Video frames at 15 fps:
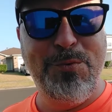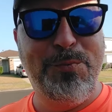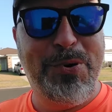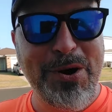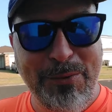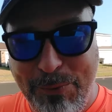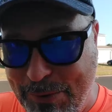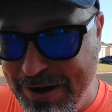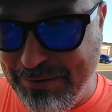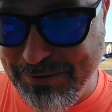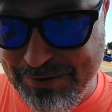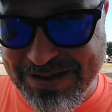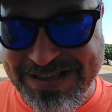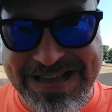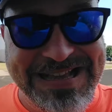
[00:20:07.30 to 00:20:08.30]
But when
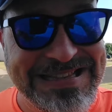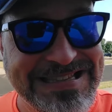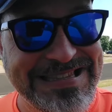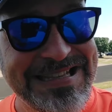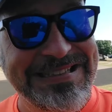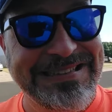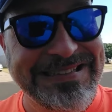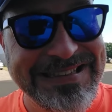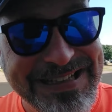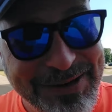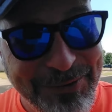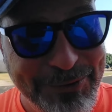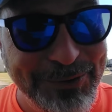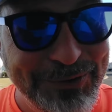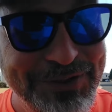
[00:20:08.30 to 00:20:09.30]
it's the
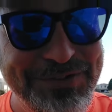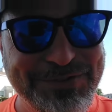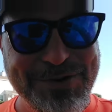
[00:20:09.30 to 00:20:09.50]
literal